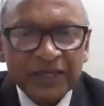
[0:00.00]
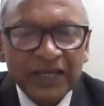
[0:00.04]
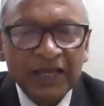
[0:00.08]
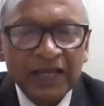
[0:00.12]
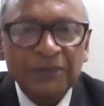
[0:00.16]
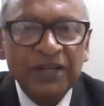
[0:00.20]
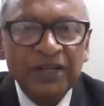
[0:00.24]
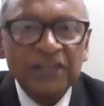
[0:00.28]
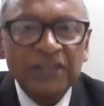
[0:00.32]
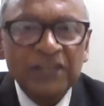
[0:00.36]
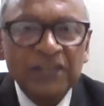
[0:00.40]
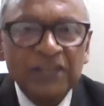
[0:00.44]

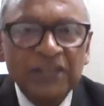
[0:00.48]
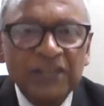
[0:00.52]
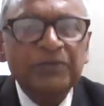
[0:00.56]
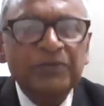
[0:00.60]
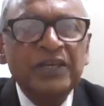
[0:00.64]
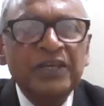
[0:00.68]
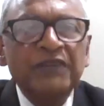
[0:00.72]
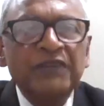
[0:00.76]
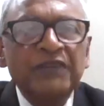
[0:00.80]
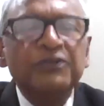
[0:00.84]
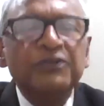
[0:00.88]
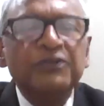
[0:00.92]
And believe me,
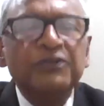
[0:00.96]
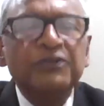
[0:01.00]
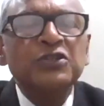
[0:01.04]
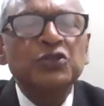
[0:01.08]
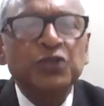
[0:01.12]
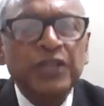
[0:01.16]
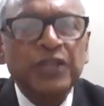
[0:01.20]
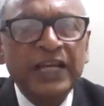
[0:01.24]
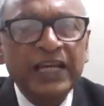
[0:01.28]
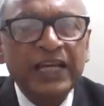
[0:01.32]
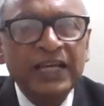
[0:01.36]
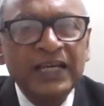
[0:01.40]
even
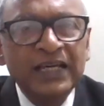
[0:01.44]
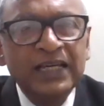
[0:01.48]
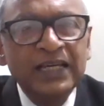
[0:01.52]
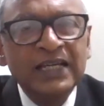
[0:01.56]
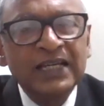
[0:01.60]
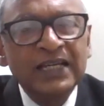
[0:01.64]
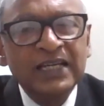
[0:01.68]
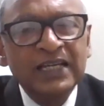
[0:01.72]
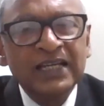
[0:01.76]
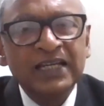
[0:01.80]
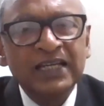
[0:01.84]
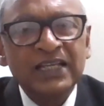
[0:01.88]
today,
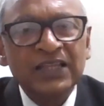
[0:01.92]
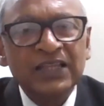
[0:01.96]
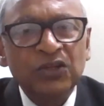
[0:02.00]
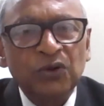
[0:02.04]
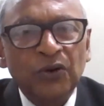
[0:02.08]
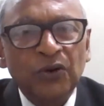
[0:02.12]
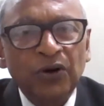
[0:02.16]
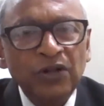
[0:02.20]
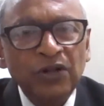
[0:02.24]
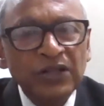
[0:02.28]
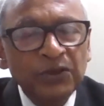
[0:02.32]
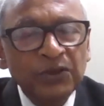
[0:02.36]

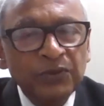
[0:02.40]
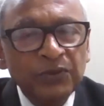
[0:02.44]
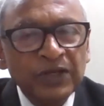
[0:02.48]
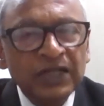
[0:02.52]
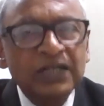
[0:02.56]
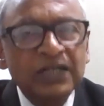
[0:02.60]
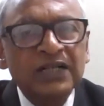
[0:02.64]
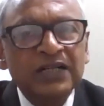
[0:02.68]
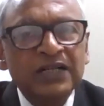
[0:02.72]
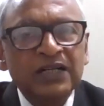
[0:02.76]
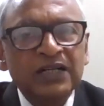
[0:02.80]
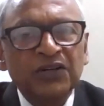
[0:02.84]
all the
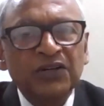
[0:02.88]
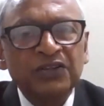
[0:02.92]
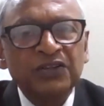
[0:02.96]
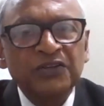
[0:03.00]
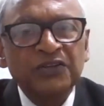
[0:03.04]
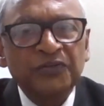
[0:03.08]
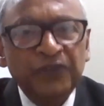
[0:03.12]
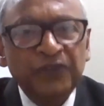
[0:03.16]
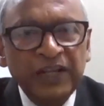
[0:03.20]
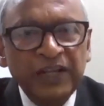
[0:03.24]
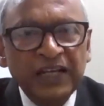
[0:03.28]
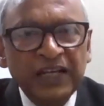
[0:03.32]
work
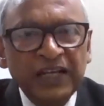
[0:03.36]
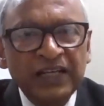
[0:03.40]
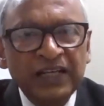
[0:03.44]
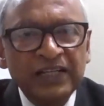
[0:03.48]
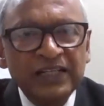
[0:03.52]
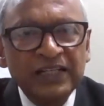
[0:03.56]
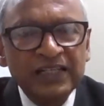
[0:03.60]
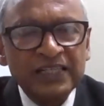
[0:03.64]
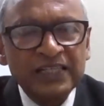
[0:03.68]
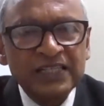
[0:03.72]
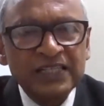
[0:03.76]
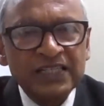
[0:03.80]
on the
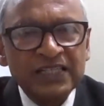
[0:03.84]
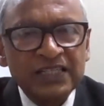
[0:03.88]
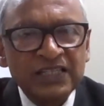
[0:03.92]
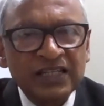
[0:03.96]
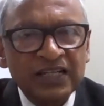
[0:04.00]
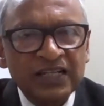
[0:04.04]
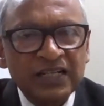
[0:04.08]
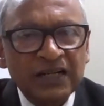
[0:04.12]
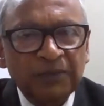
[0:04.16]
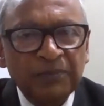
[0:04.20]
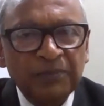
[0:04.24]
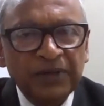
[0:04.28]
field is
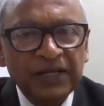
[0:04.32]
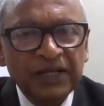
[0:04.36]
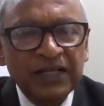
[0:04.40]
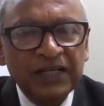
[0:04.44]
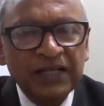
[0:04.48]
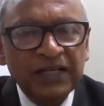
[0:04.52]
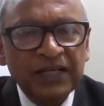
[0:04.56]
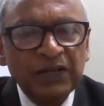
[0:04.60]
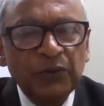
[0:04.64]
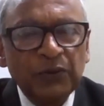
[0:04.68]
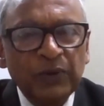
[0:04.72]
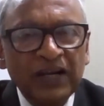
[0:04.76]

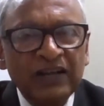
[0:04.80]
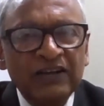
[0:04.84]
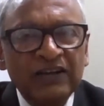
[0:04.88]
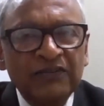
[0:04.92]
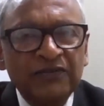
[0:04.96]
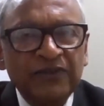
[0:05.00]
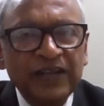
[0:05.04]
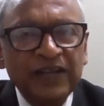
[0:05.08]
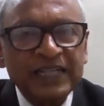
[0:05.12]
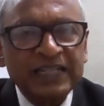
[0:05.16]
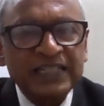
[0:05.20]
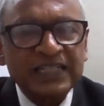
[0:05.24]
completely well
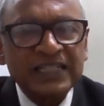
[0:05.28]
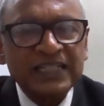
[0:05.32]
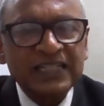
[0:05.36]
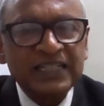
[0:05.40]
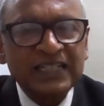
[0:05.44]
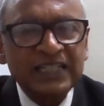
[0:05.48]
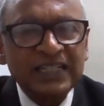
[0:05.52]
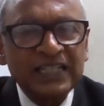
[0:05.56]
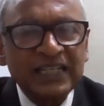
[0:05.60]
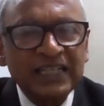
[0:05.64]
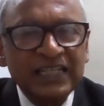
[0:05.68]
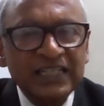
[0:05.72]
reflected
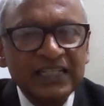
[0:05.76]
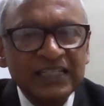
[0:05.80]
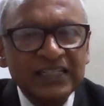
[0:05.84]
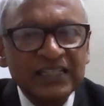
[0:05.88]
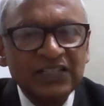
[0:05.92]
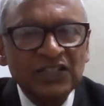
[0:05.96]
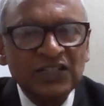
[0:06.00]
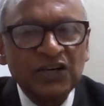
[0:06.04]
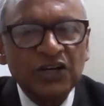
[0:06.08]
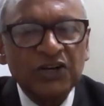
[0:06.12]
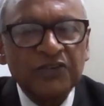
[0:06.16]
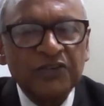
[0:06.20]
in the
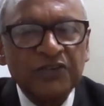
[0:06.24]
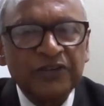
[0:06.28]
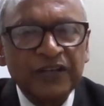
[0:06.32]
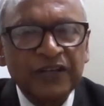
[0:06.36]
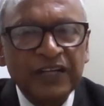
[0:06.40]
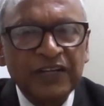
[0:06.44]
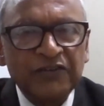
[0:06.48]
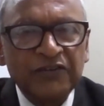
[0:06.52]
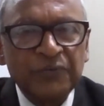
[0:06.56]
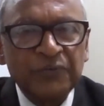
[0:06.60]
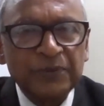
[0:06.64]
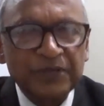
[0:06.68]

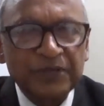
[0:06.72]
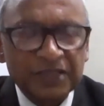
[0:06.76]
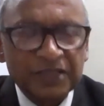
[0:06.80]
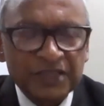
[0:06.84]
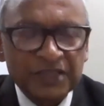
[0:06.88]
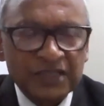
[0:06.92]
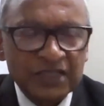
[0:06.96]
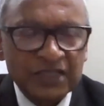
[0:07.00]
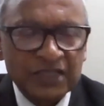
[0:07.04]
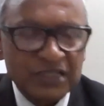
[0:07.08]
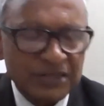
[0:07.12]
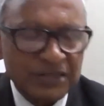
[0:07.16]
geographical information
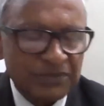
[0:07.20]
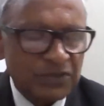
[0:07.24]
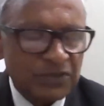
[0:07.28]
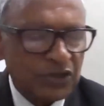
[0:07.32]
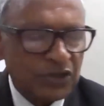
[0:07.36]
systems.